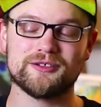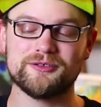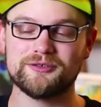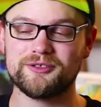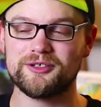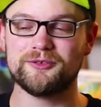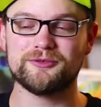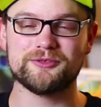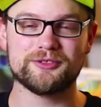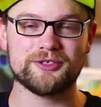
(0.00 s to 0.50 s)

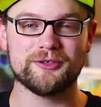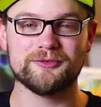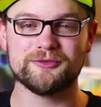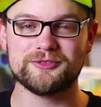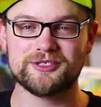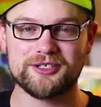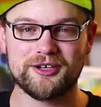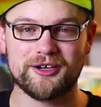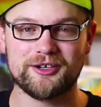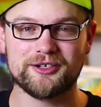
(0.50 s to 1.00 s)

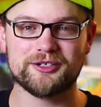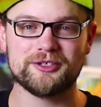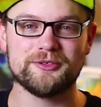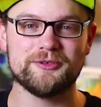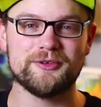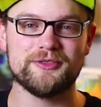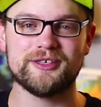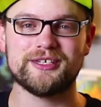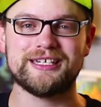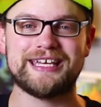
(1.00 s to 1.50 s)
Don't start
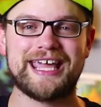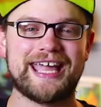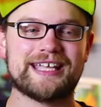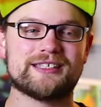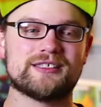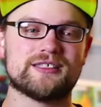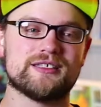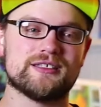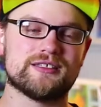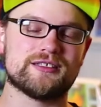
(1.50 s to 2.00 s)
doing the
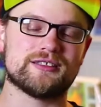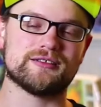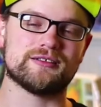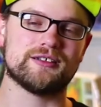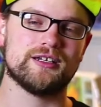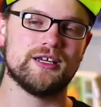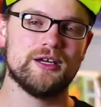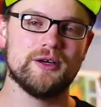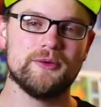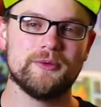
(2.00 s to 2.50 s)
dances
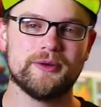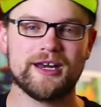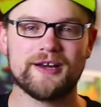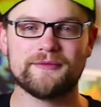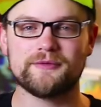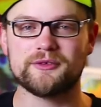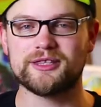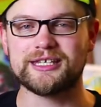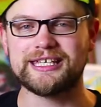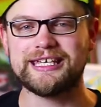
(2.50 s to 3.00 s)
and
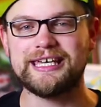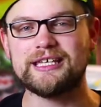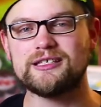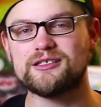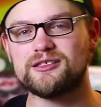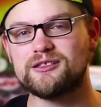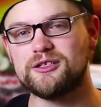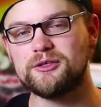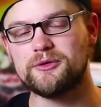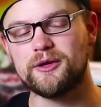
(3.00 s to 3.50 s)
whatever the
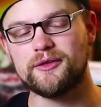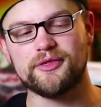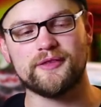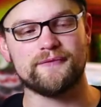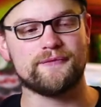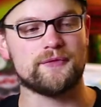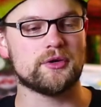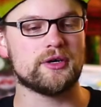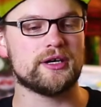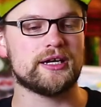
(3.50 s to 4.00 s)
kids do on
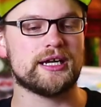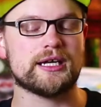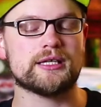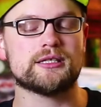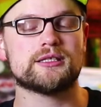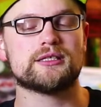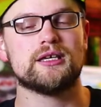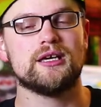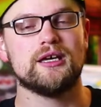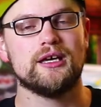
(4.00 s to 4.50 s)
the
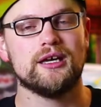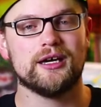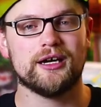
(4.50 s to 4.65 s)
Fortnites.